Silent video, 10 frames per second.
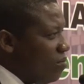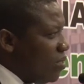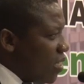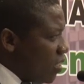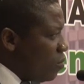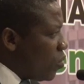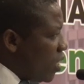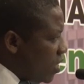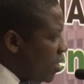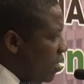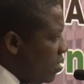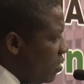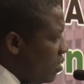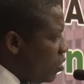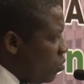direct production
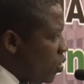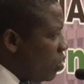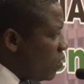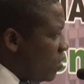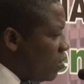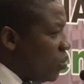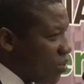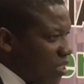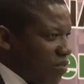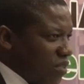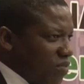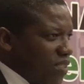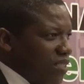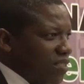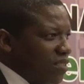and distribution of goods and
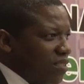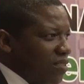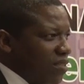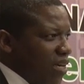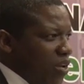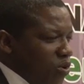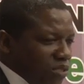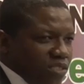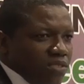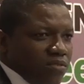services, and not